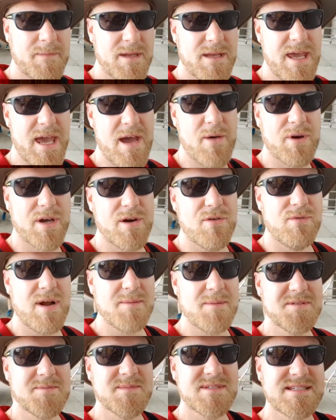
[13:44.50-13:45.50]
Yeah, we're going to
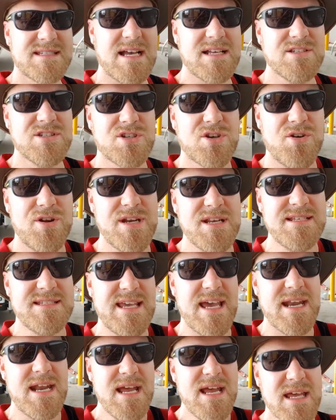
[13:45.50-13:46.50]
rub some sunscreen in his
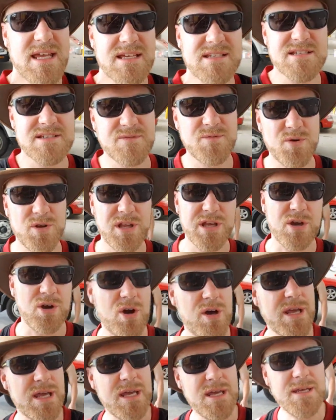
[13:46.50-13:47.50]
head because it's really
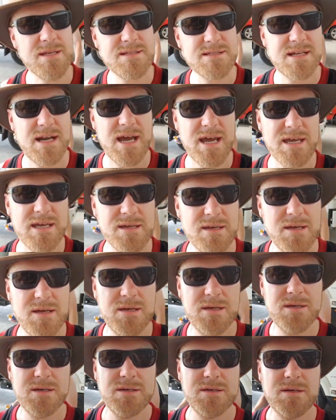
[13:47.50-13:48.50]
hot here today.
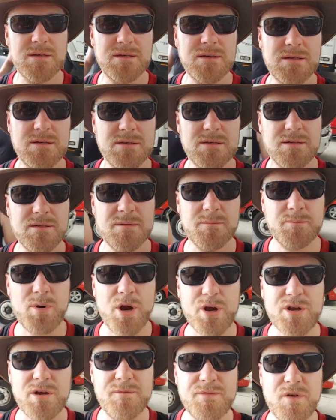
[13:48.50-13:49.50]

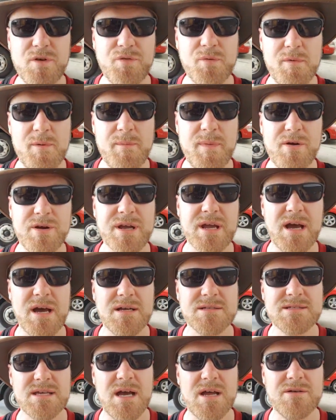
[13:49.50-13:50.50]
Broken, if you're from America,
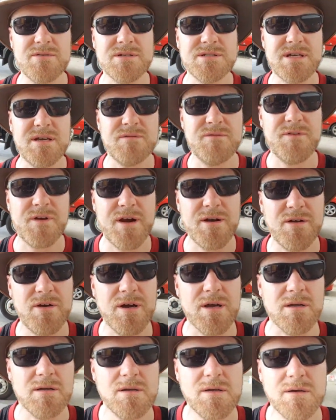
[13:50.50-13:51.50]
it's 110
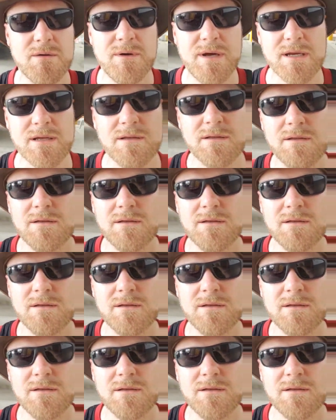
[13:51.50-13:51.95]
Fahrenheit. Wait.